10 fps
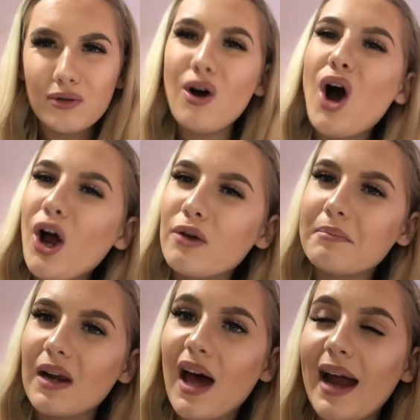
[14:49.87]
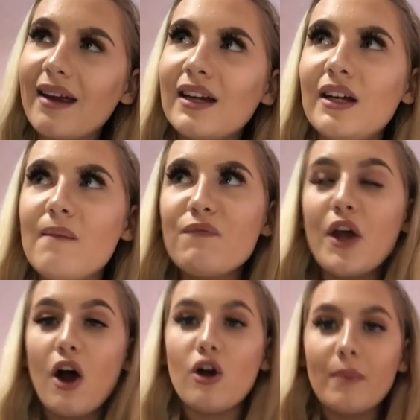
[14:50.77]
Not home, but like
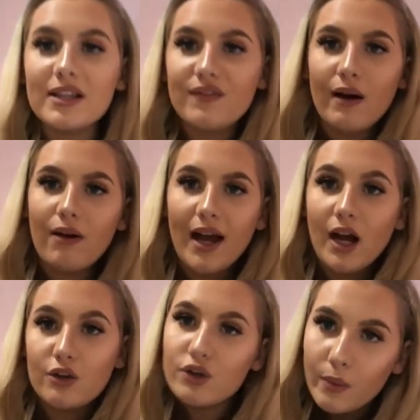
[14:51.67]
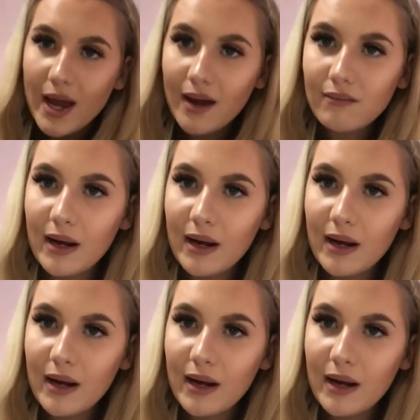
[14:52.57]
I almost felt like I knew it.